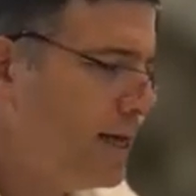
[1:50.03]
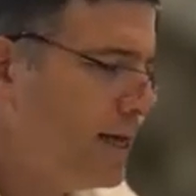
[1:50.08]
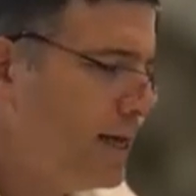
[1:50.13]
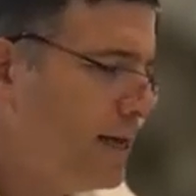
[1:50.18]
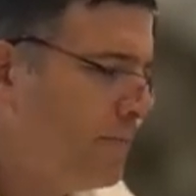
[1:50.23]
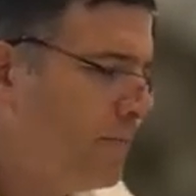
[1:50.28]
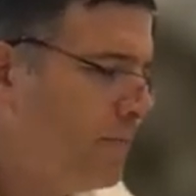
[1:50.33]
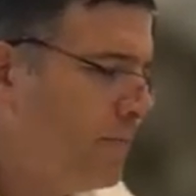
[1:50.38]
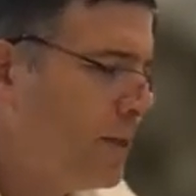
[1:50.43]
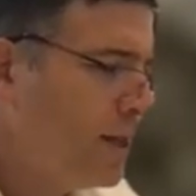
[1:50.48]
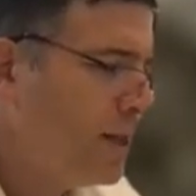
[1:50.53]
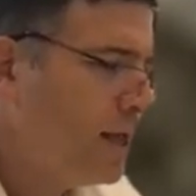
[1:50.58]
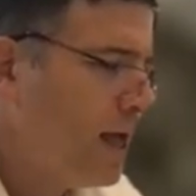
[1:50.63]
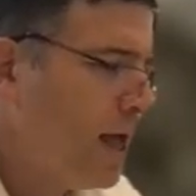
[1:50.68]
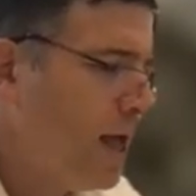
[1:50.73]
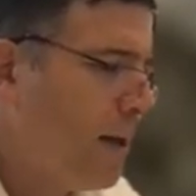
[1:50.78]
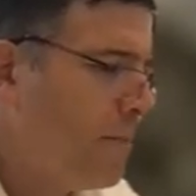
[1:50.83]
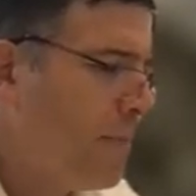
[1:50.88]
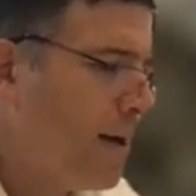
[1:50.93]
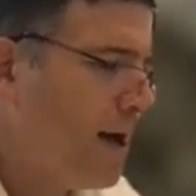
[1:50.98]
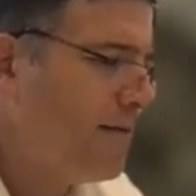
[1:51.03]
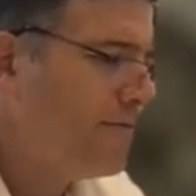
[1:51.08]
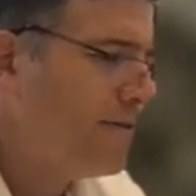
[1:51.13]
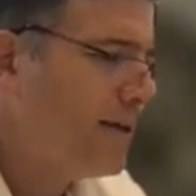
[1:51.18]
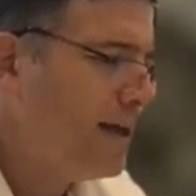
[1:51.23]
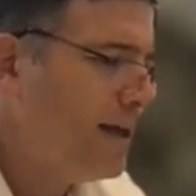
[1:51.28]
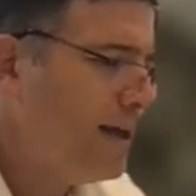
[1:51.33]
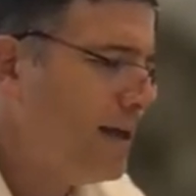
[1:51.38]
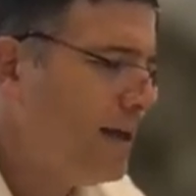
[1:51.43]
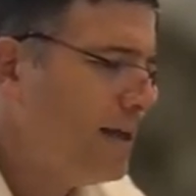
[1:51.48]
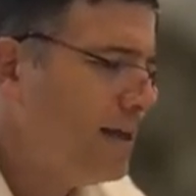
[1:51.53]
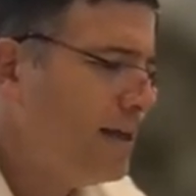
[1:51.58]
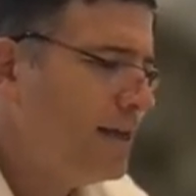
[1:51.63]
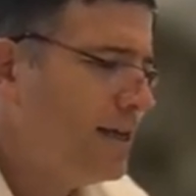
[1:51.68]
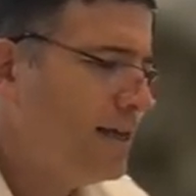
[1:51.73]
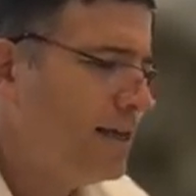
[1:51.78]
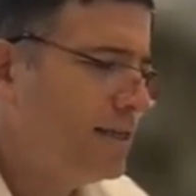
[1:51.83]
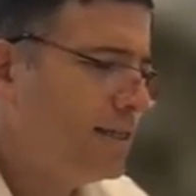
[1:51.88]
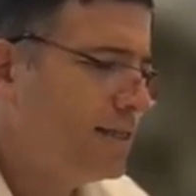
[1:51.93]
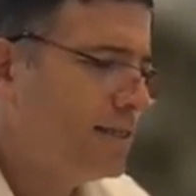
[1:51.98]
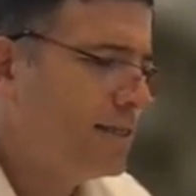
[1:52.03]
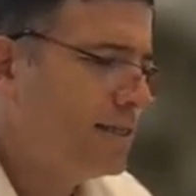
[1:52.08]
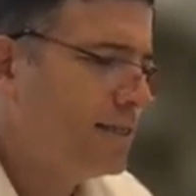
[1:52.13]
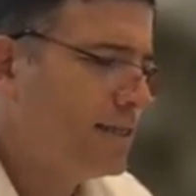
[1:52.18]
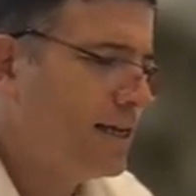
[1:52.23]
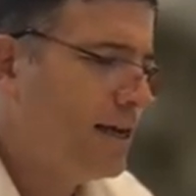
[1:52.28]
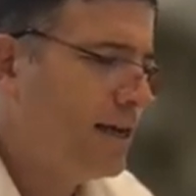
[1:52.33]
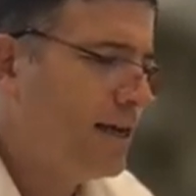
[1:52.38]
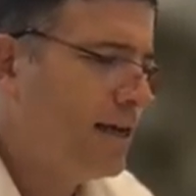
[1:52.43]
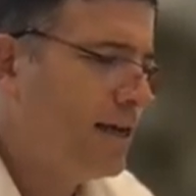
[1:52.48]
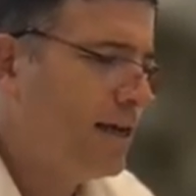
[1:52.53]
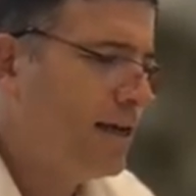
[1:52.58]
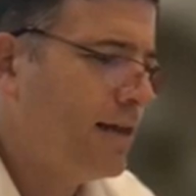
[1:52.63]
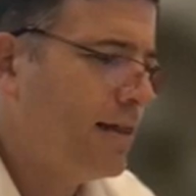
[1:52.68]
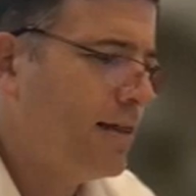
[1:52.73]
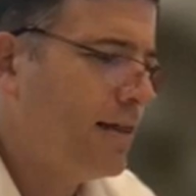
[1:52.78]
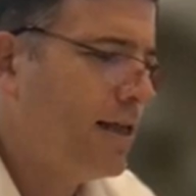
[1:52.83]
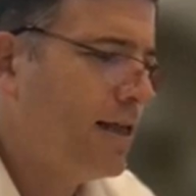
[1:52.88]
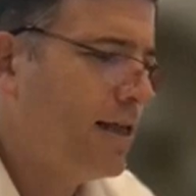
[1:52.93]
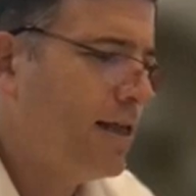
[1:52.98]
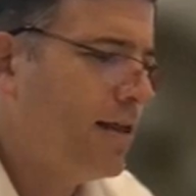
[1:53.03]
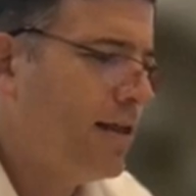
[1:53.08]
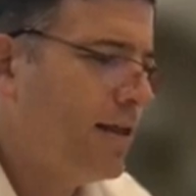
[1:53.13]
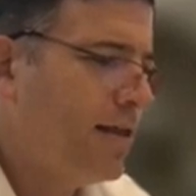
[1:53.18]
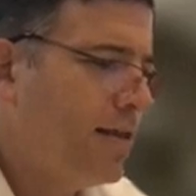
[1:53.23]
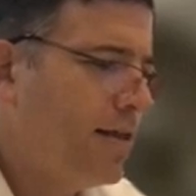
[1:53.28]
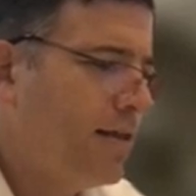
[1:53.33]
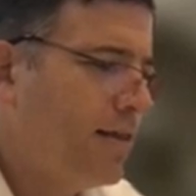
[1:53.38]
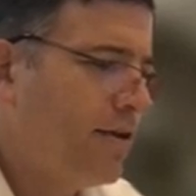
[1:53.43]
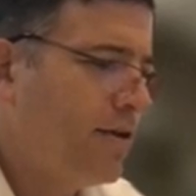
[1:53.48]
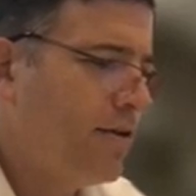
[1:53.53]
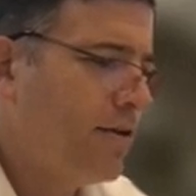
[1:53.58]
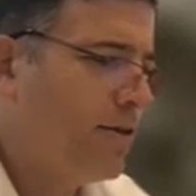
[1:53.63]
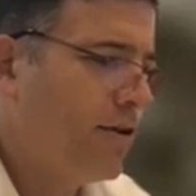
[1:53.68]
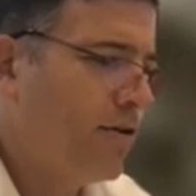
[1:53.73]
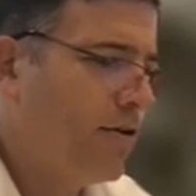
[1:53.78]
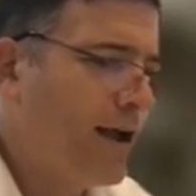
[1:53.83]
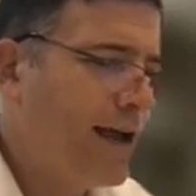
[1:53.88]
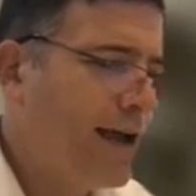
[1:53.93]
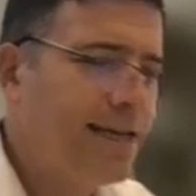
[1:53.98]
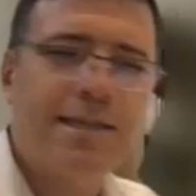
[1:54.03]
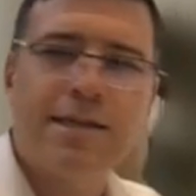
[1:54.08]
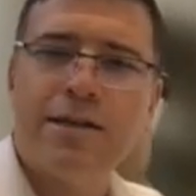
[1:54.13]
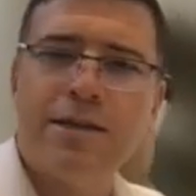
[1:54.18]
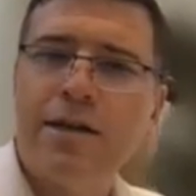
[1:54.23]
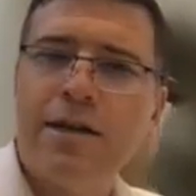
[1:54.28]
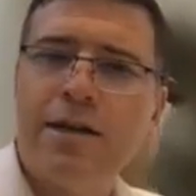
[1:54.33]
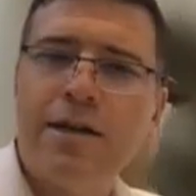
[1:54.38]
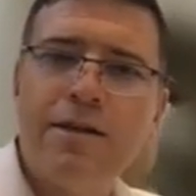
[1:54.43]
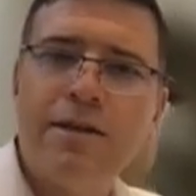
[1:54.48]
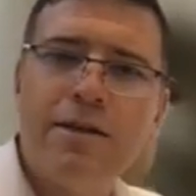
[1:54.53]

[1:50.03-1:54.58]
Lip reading: A mave is the grazer,